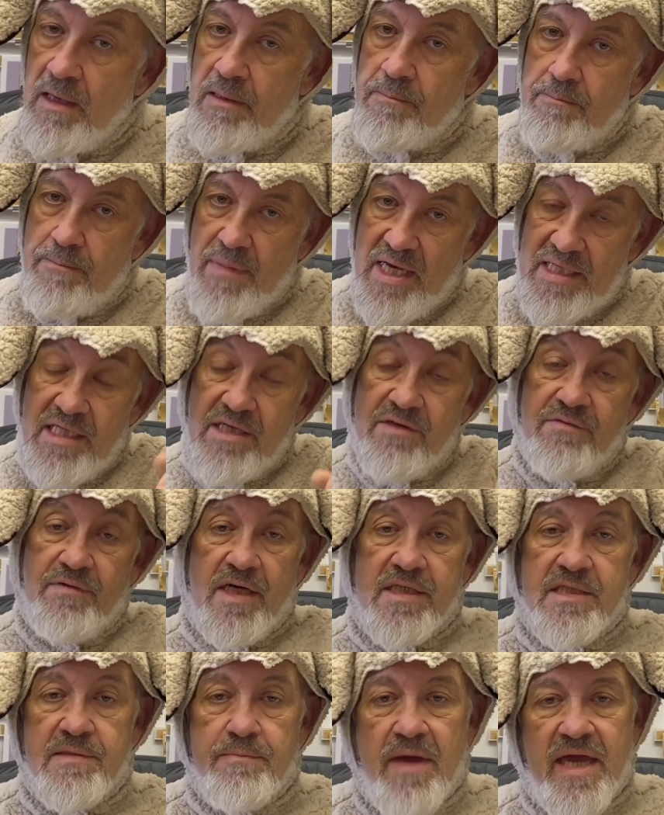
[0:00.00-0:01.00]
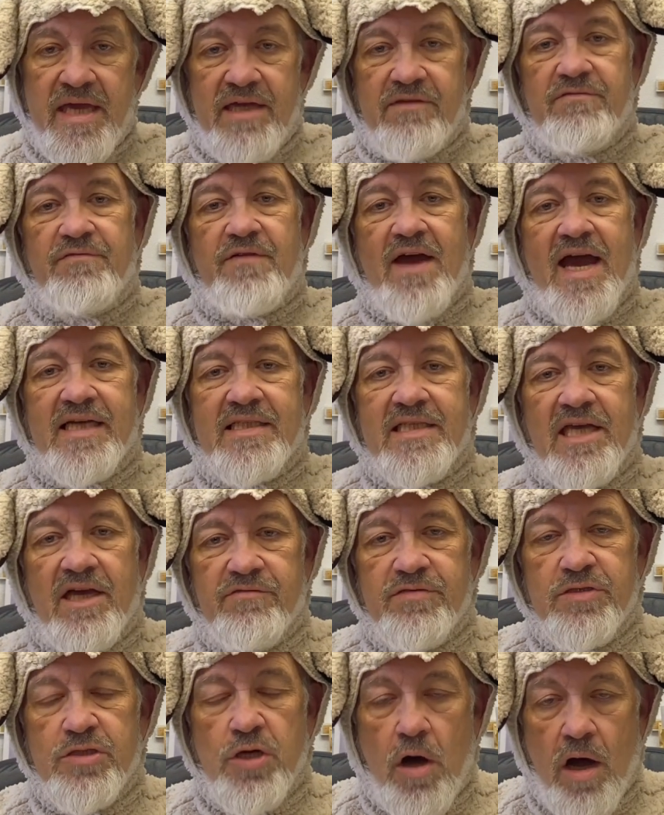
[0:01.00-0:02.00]
Many of us may in fact
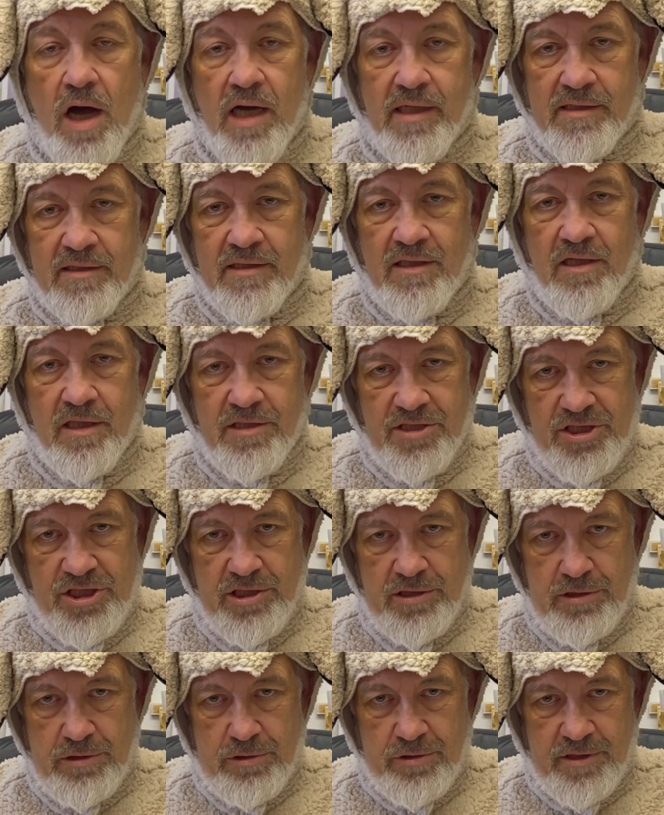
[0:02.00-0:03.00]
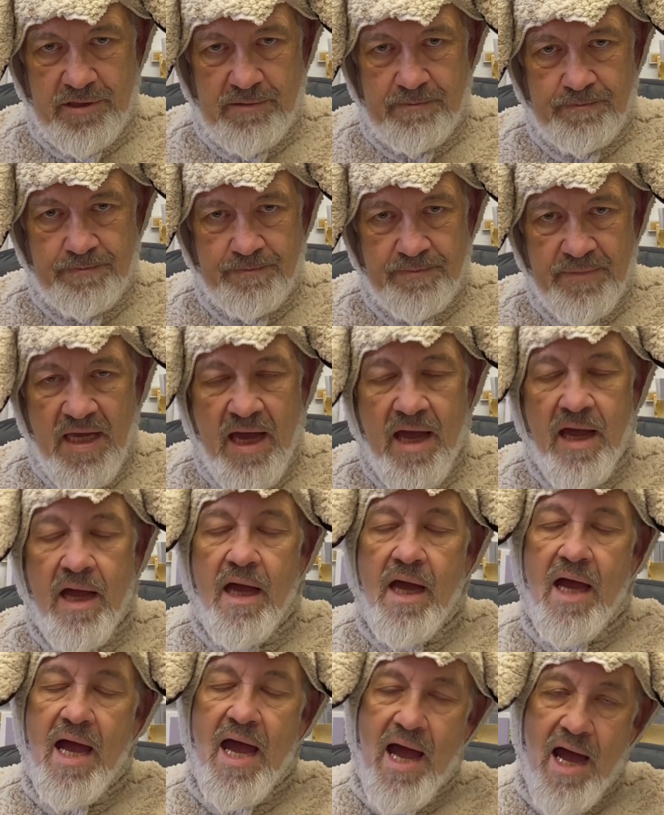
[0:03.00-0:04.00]
have taught our children
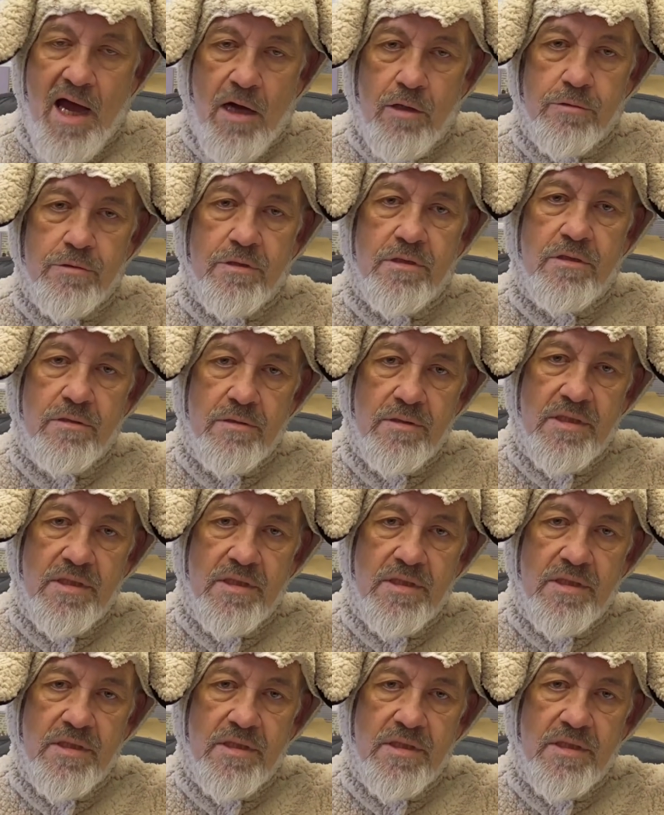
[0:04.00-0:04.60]
how to